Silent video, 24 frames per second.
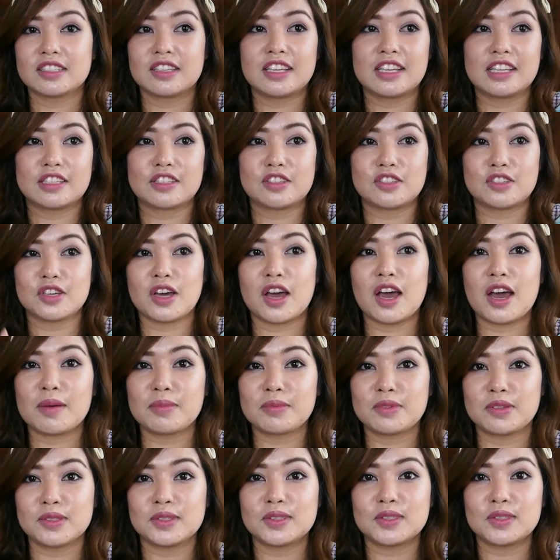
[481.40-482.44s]
its
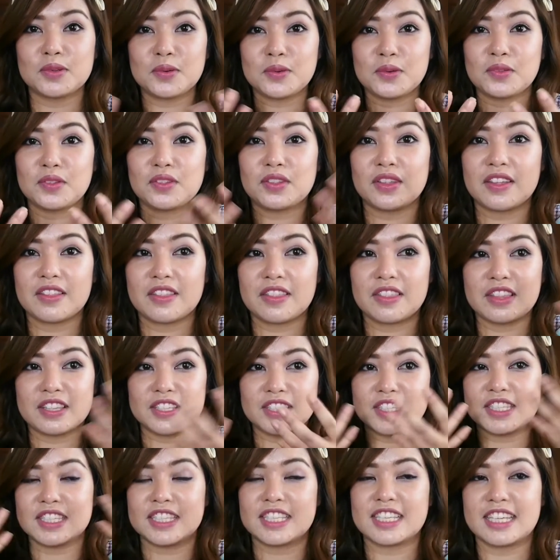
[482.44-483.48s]
job to soothe the
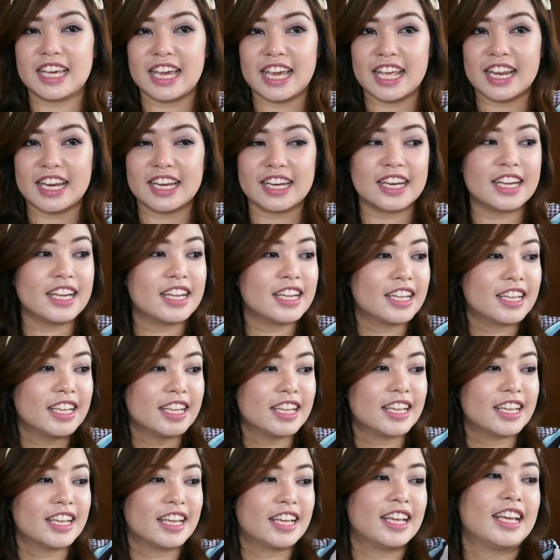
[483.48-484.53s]
skin
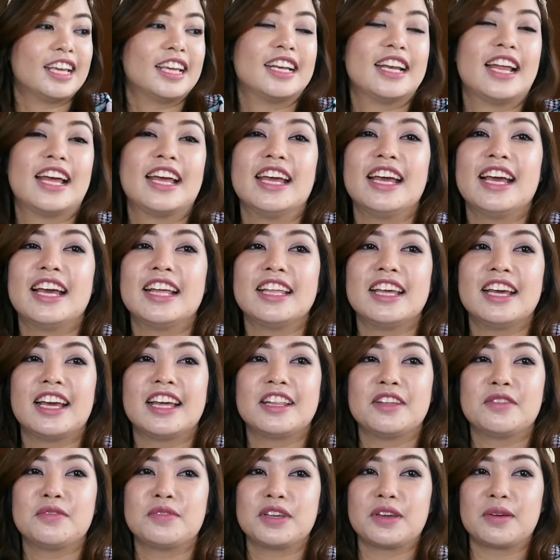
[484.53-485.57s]
and I highly
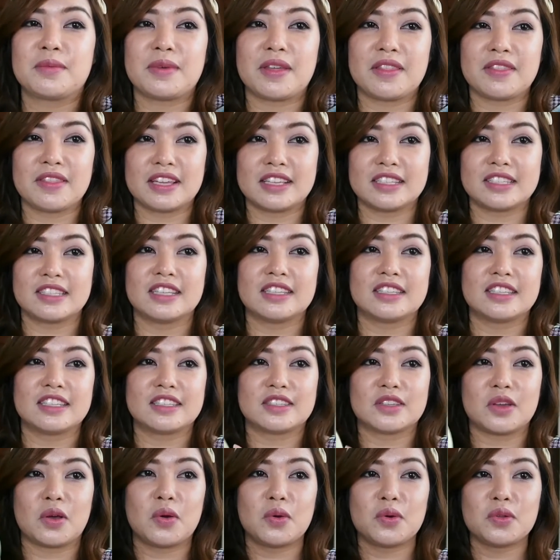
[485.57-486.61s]
highly recommend this. This
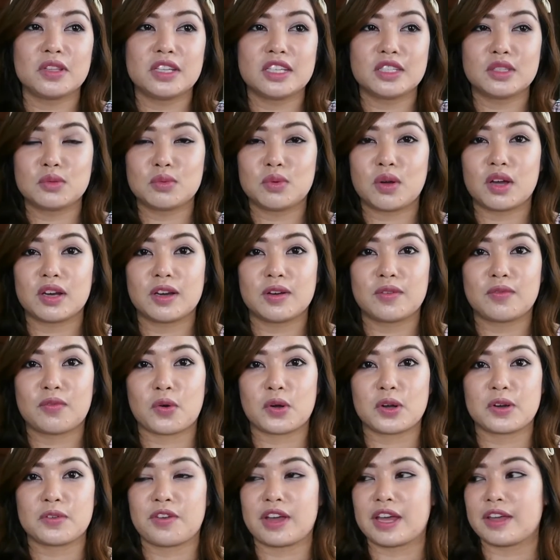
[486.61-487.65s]
is only
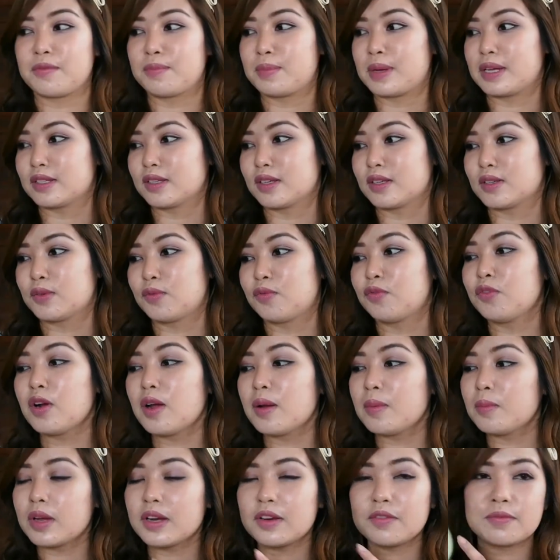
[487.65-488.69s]
245 pesos
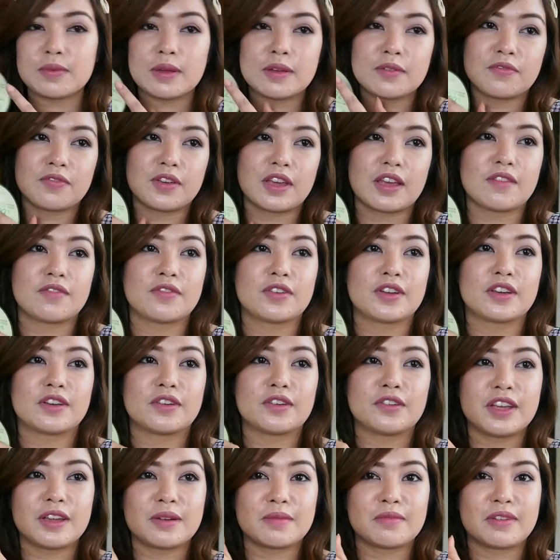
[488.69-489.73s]
from one of my favorite
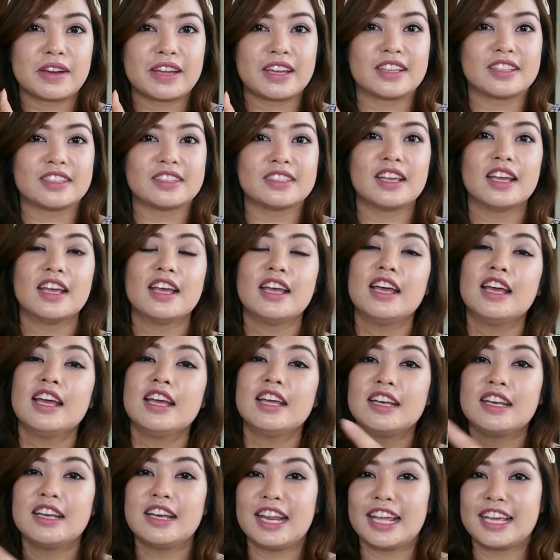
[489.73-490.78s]
Korean brands,
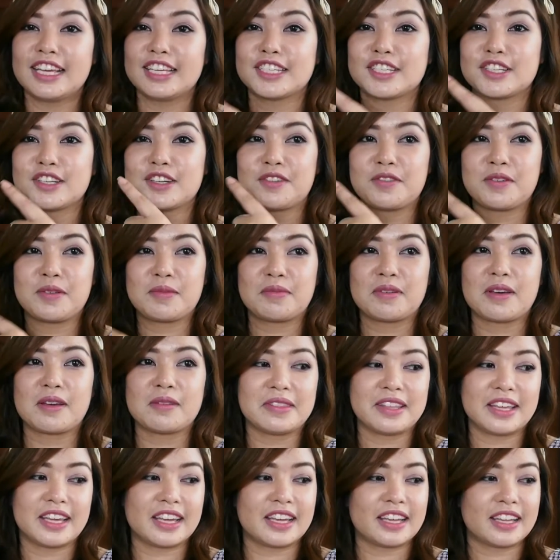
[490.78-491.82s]
Nature
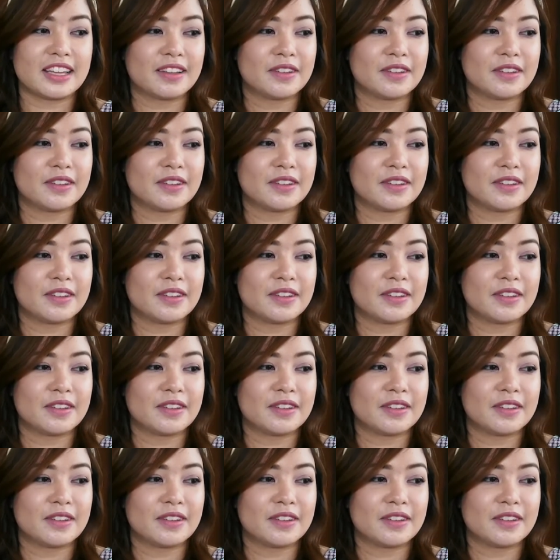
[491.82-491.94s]
Republic.